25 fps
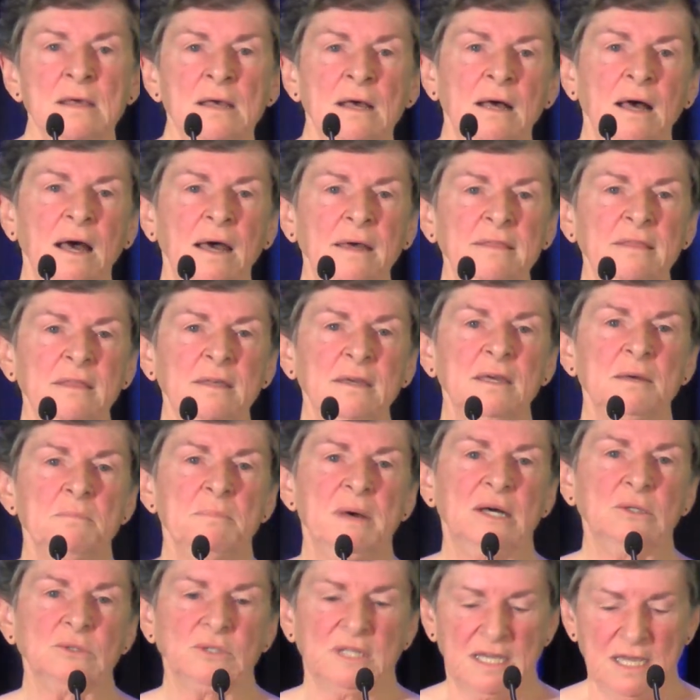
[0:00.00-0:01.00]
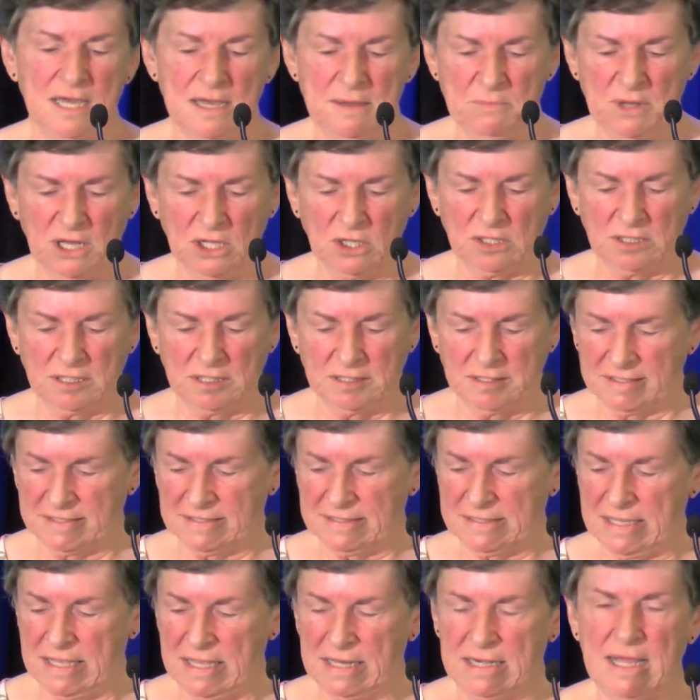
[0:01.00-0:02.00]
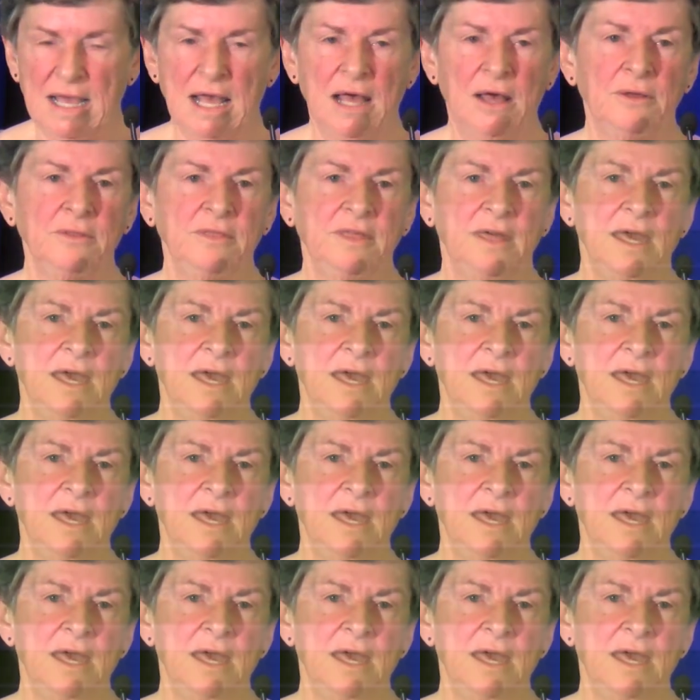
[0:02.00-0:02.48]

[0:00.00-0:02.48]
I think about chemicals and how they